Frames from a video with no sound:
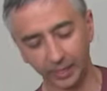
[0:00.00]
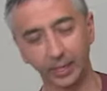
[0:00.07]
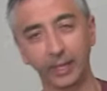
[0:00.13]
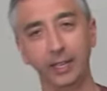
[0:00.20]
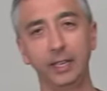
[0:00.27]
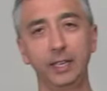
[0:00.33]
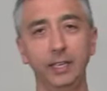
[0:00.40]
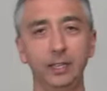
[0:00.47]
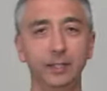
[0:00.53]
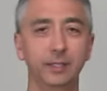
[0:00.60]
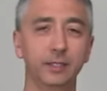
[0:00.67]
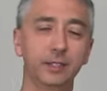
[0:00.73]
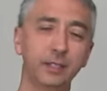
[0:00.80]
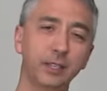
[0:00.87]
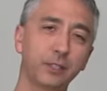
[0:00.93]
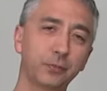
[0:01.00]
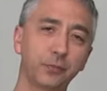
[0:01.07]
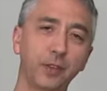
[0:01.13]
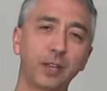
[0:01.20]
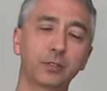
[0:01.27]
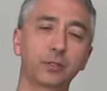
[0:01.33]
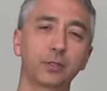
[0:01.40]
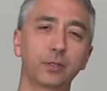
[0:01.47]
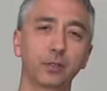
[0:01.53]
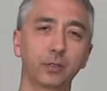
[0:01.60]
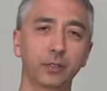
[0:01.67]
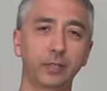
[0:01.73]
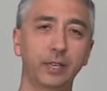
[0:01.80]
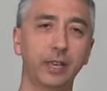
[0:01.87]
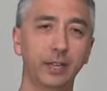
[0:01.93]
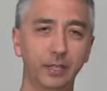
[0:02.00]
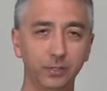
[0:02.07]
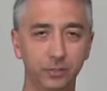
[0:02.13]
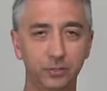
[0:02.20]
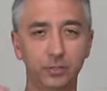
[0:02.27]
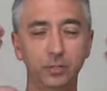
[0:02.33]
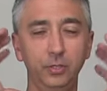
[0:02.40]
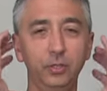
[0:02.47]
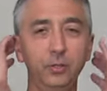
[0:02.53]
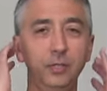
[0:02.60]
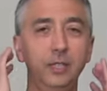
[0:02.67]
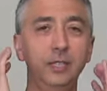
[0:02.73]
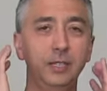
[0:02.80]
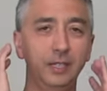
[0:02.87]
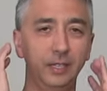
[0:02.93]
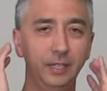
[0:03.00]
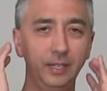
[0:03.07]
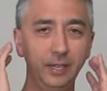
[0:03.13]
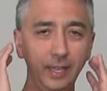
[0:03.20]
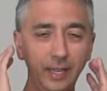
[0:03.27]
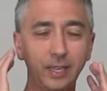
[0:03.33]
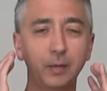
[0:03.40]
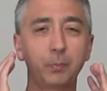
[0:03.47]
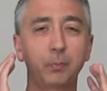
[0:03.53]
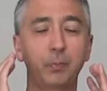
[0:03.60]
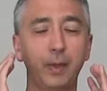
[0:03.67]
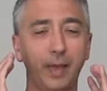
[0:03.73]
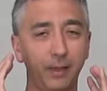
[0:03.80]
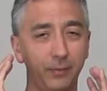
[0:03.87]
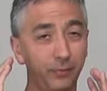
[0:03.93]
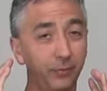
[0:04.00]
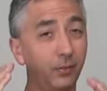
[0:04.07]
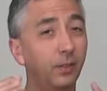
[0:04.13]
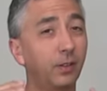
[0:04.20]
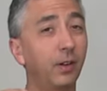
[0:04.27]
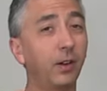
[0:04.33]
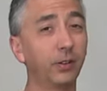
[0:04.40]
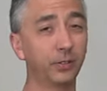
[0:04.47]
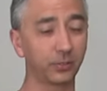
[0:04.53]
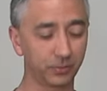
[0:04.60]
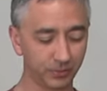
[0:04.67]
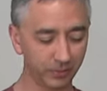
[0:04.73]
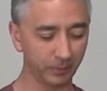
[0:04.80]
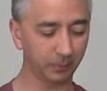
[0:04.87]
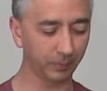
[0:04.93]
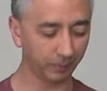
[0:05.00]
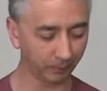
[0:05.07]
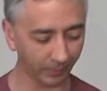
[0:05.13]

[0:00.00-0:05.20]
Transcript: a, the next factor to look at is do you need a neck baffle on your sleeping